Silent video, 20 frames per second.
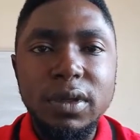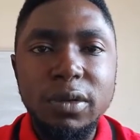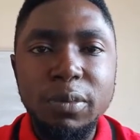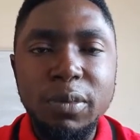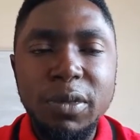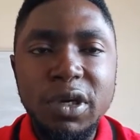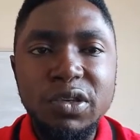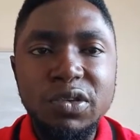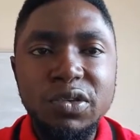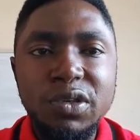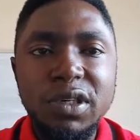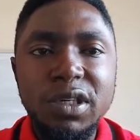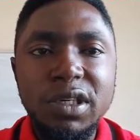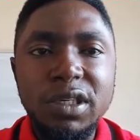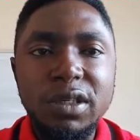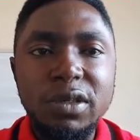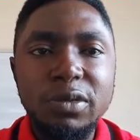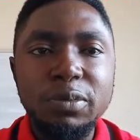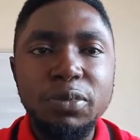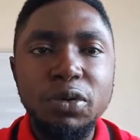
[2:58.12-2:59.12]

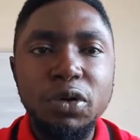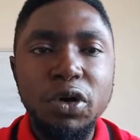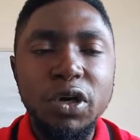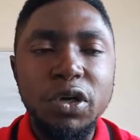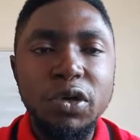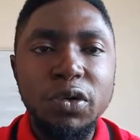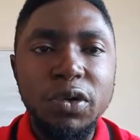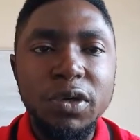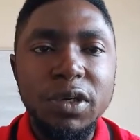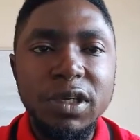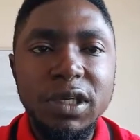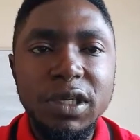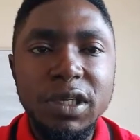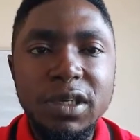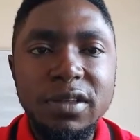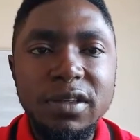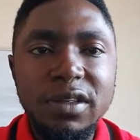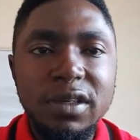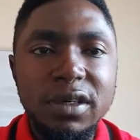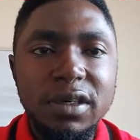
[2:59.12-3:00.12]
measuring point on
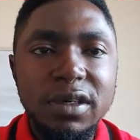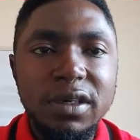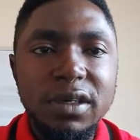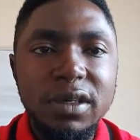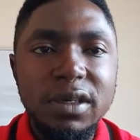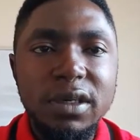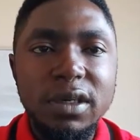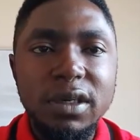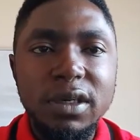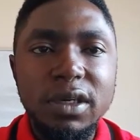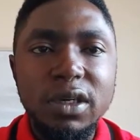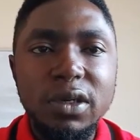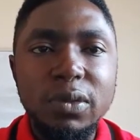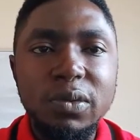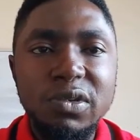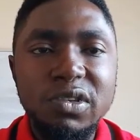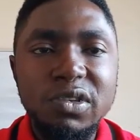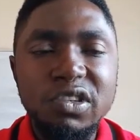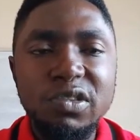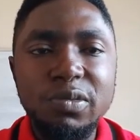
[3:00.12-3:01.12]
it,
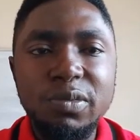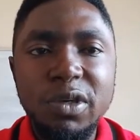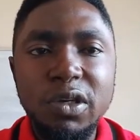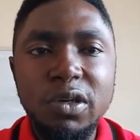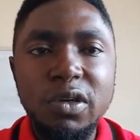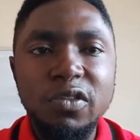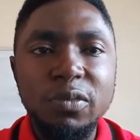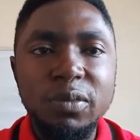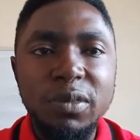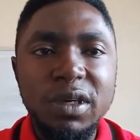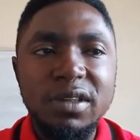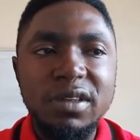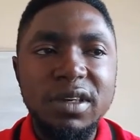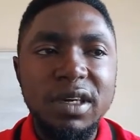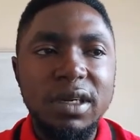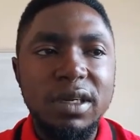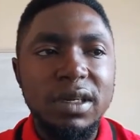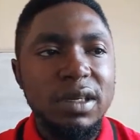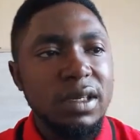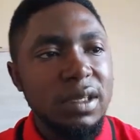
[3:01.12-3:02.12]
which is made of
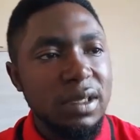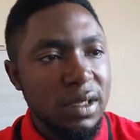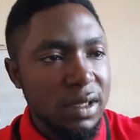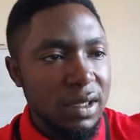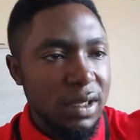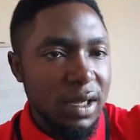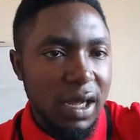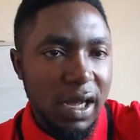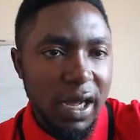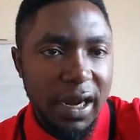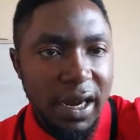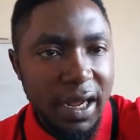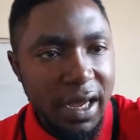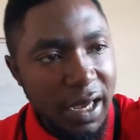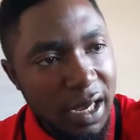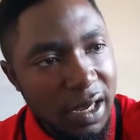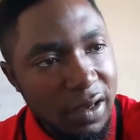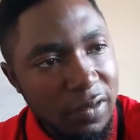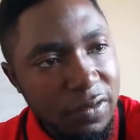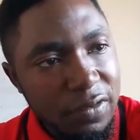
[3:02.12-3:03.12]
metal. And I
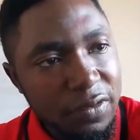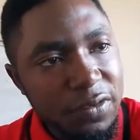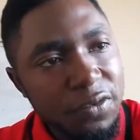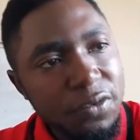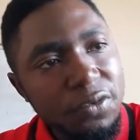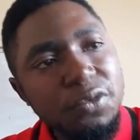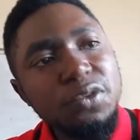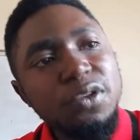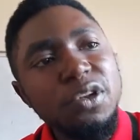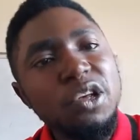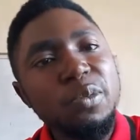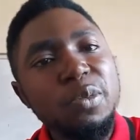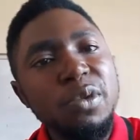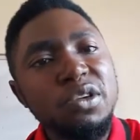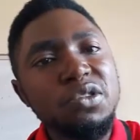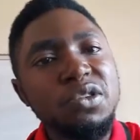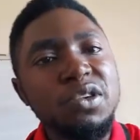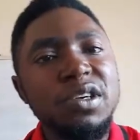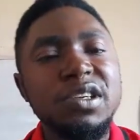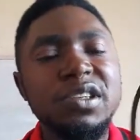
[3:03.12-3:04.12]
have the
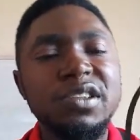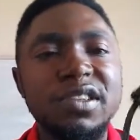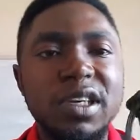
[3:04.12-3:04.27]
measuring